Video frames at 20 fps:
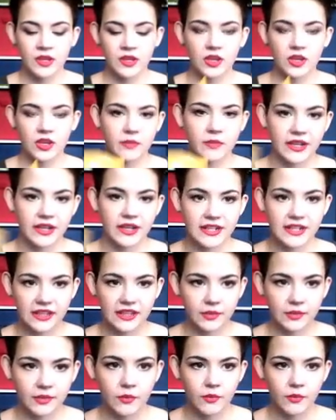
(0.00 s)
you might need a little
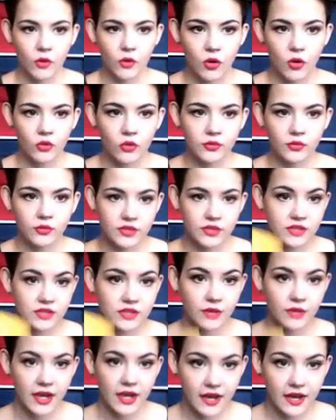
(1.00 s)
bit more hold, which is
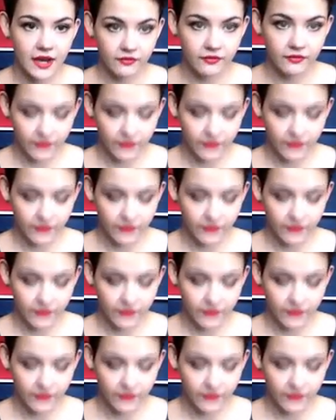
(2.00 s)
why I have